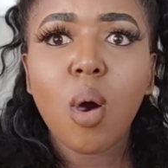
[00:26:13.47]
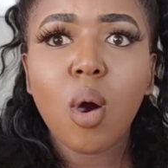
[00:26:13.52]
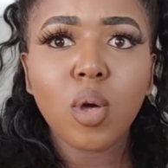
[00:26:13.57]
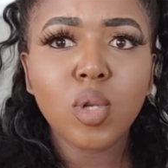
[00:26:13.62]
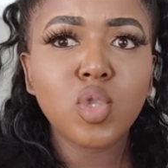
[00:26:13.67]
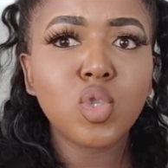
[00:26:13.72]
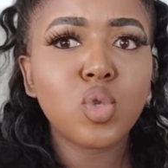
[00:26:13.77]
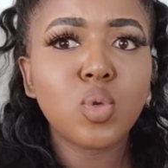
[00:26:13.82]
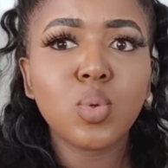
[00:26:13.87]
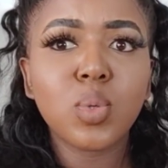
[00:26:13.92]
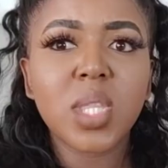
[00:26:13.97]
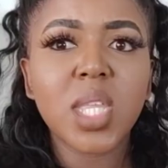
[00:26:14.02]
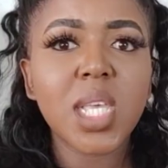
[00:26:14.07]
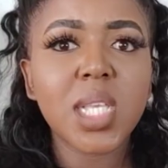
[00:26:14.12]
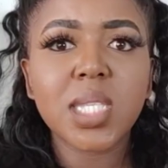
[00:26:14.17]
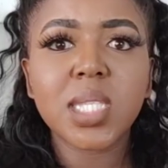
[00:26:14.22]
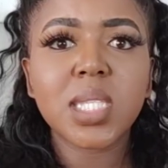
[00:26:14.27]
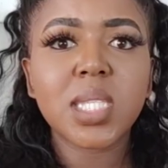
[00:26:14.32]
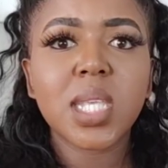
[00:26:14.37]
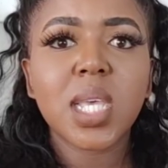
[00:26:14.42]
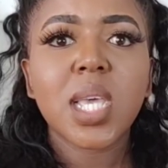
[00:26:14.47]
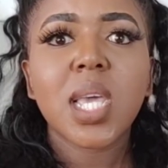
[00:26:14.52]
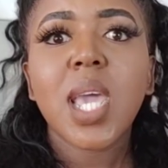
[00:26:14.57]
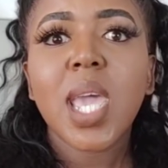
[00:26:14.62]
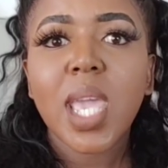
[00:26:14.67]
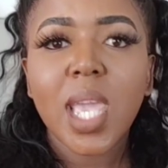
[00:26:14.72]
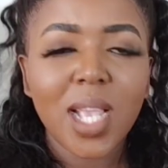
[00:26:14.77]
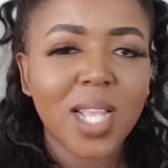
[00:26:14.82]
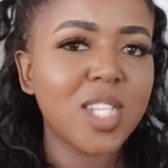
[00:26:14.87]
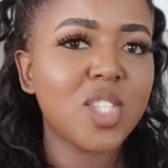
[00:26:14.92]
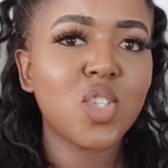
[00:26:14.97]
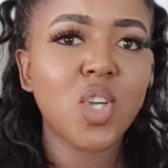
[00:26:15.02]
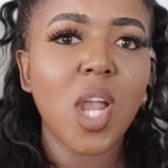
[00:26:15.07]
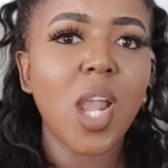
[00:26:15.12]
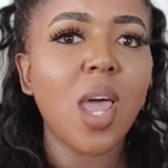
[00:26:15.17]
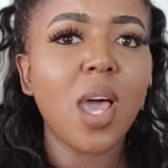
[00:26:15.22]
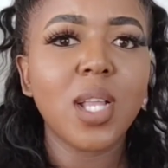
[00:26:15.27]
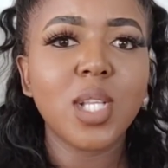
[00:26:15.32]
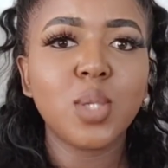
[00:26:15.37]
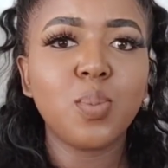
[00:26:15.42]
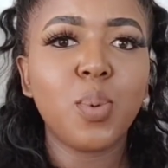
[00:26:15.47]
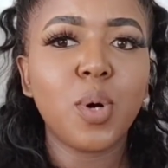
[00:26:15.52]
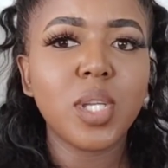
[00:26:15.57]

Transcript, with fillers: onto this extra large